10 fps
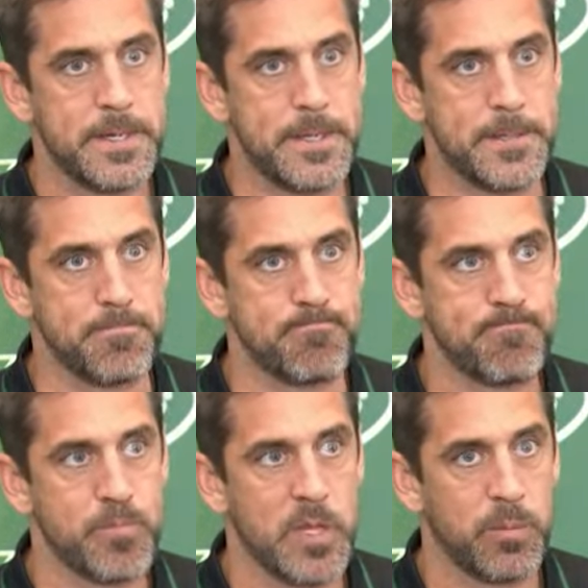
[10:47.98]
Um,
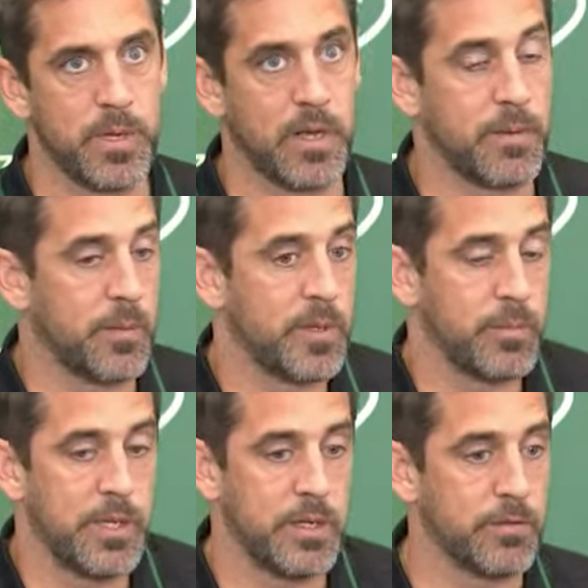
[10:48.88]
but I, am going to
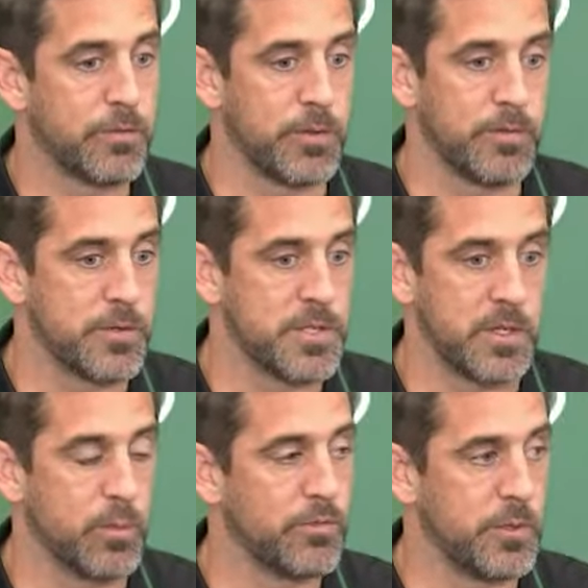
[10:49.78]
be here for the
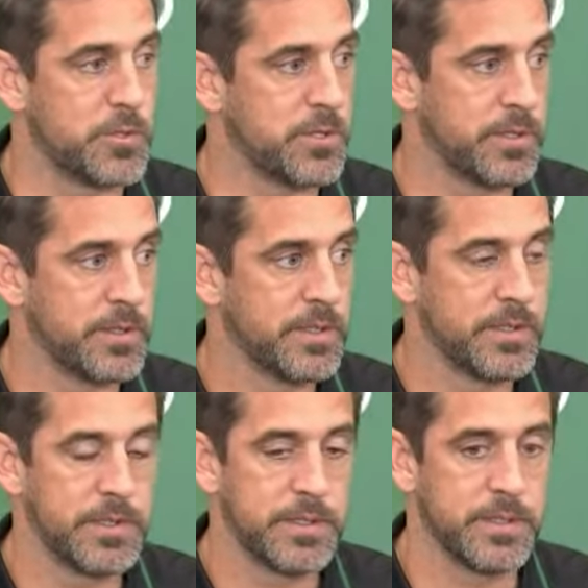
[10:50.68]
foreseeable future.
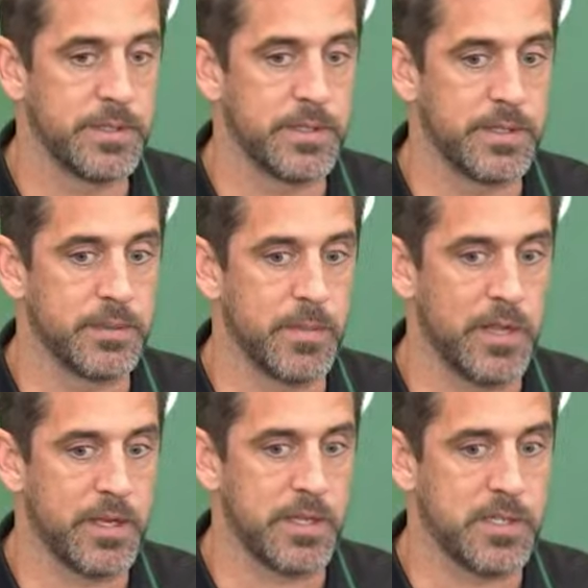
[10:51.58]
Um, I
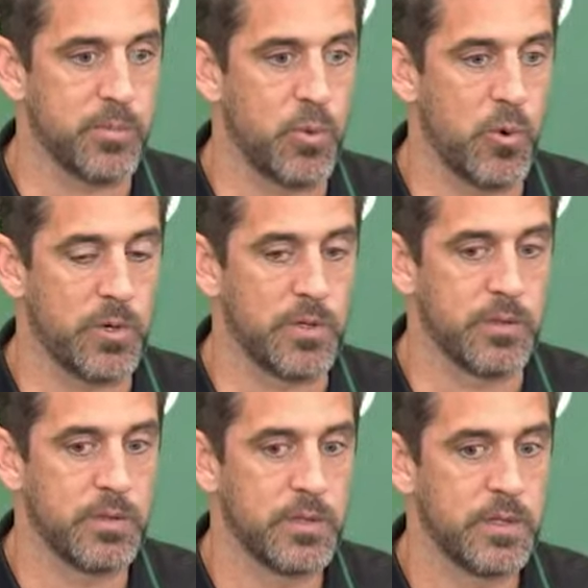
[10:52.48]
think it's
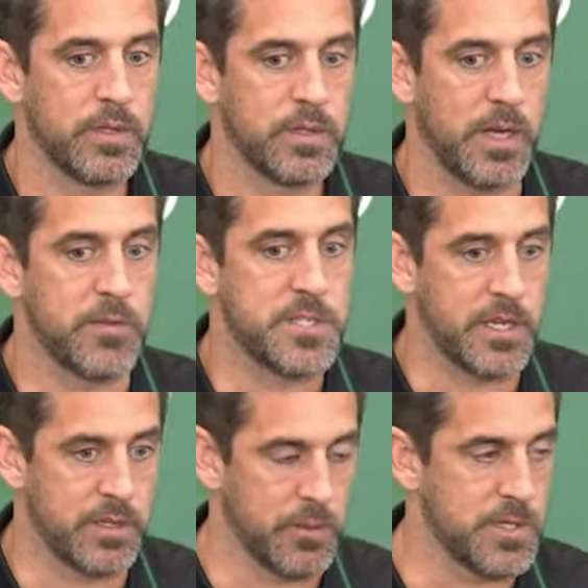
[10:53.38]
important. Obviously,
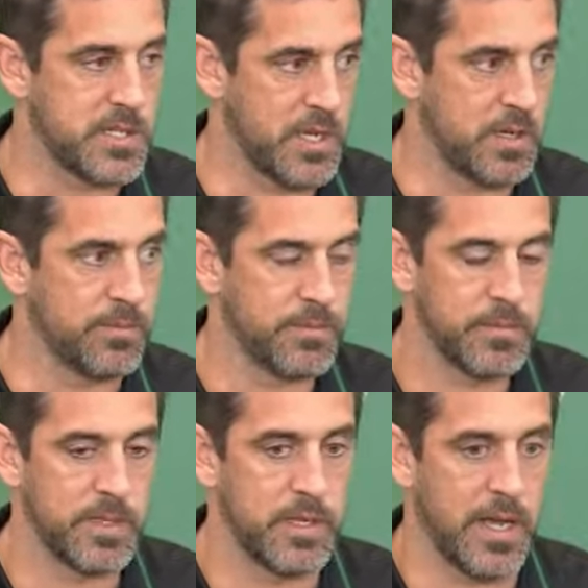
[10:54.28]
I know the scheme
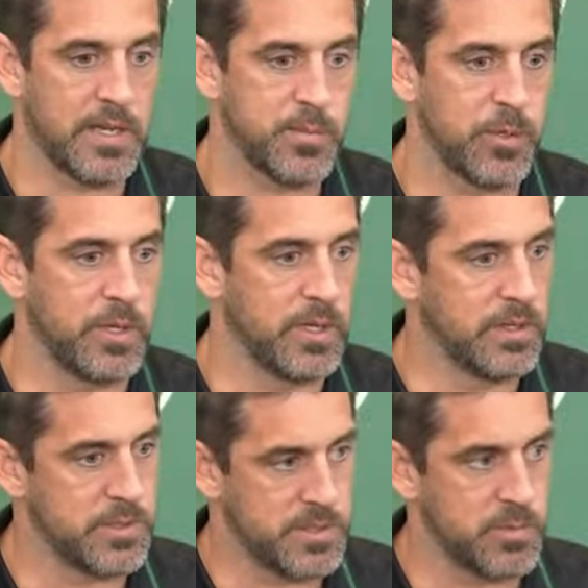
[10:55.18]
that Hack's putting in.
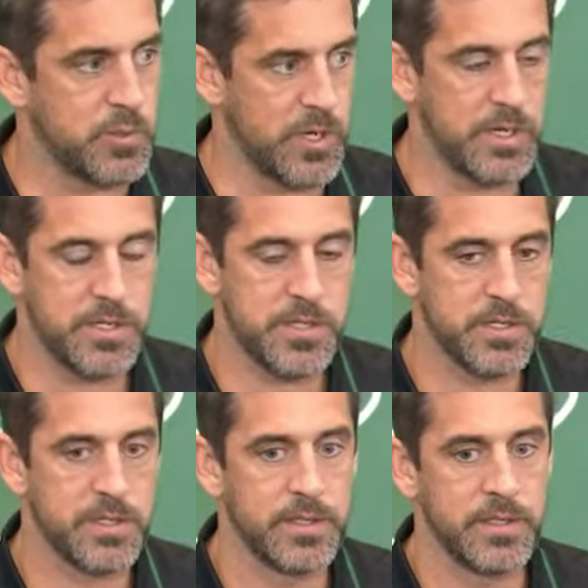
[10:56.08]
There's some tweaks,
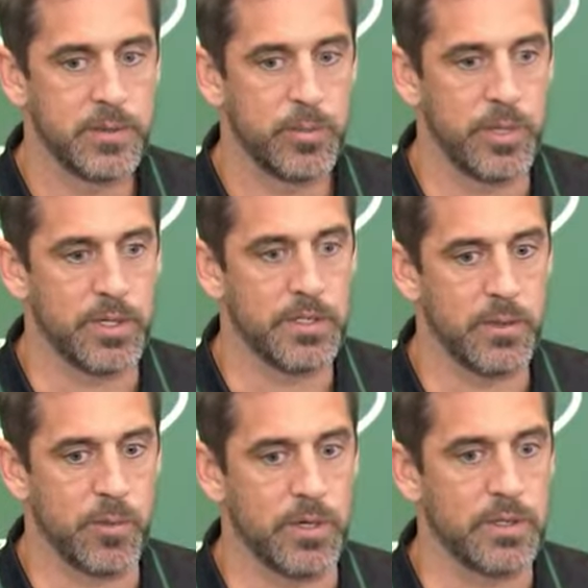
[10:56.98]
but I
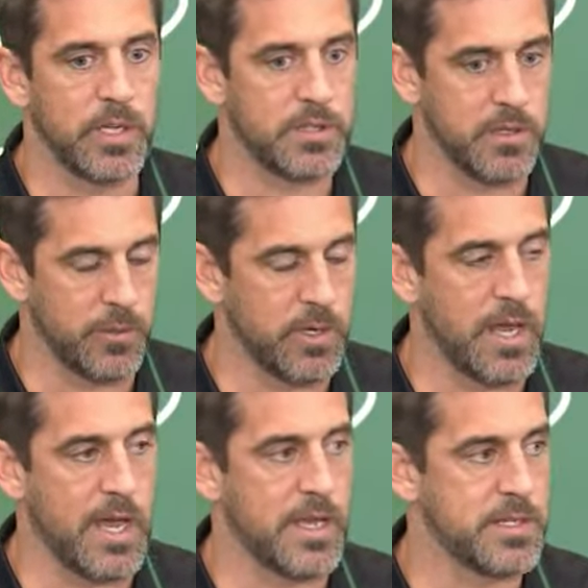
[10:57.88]
want to get to know the
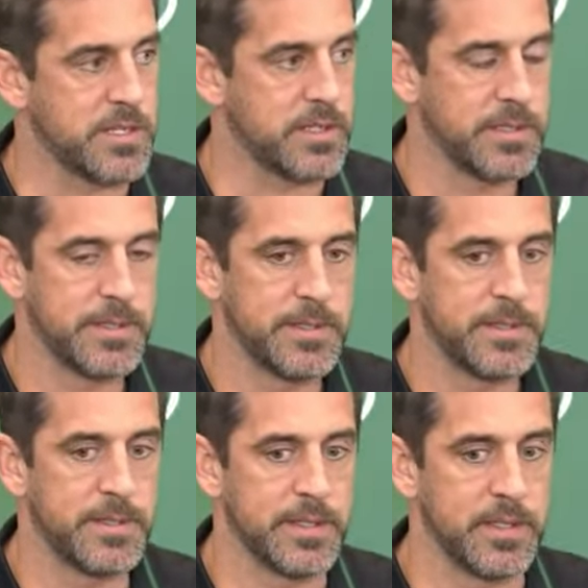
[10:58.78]
guys and
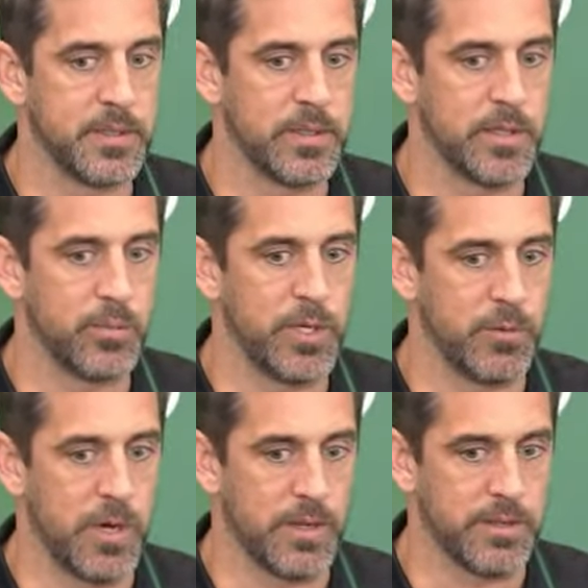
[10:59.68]
and uh, be
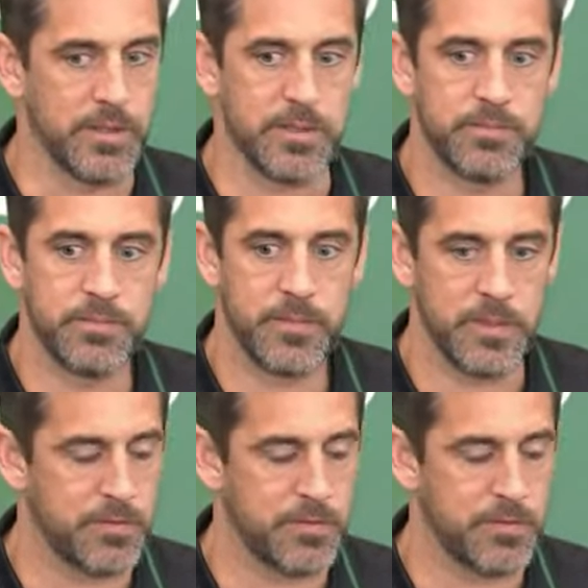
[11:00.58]
around the, the